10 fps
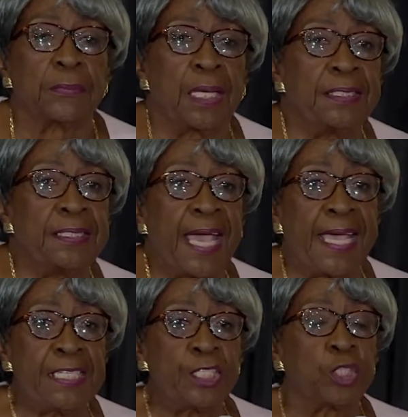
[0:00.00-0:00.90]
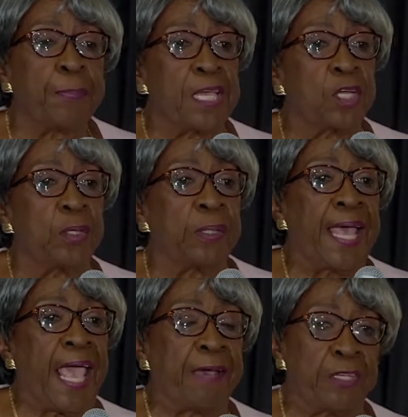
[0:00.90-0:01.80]
9 Tobago
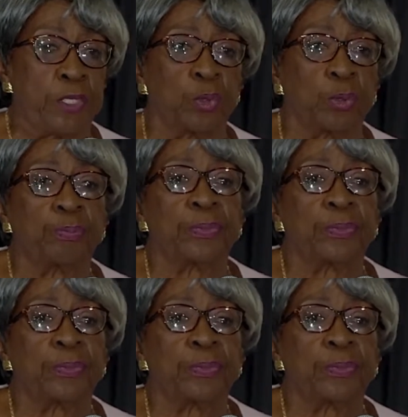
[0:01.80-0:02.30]
Avenue,